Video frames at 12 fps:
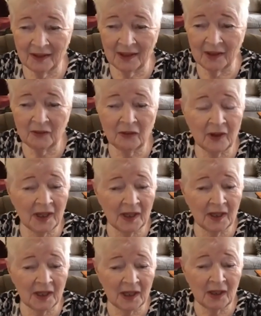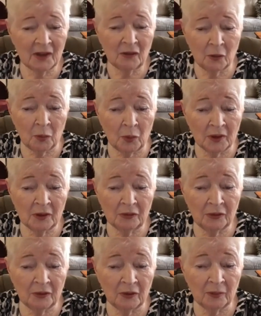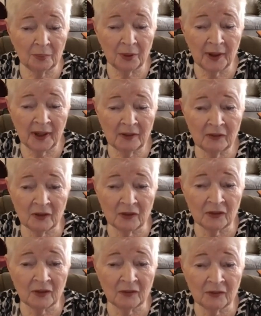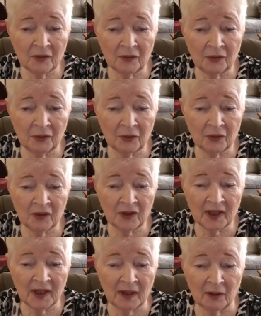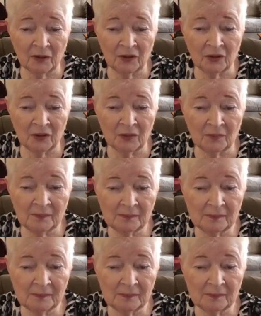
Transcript: It is a wonderful practice of the focusing attitude.